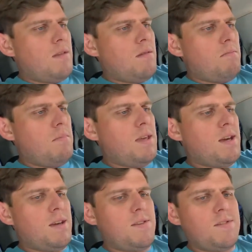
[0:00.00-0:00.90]

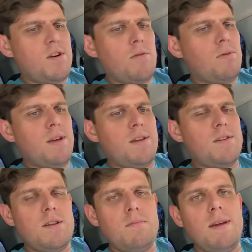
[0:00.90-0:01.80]
because
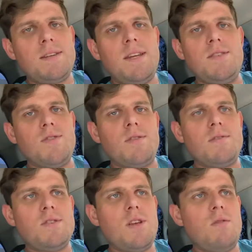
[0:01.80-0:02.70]
CarPlay, it makes it easier,
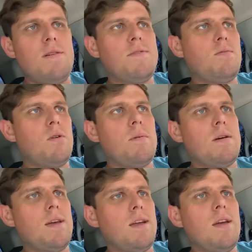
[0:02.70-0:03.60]
so you don't have to worry about,
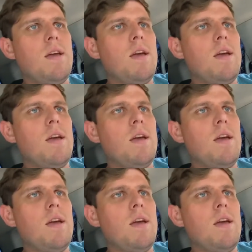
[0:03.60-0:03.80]
like,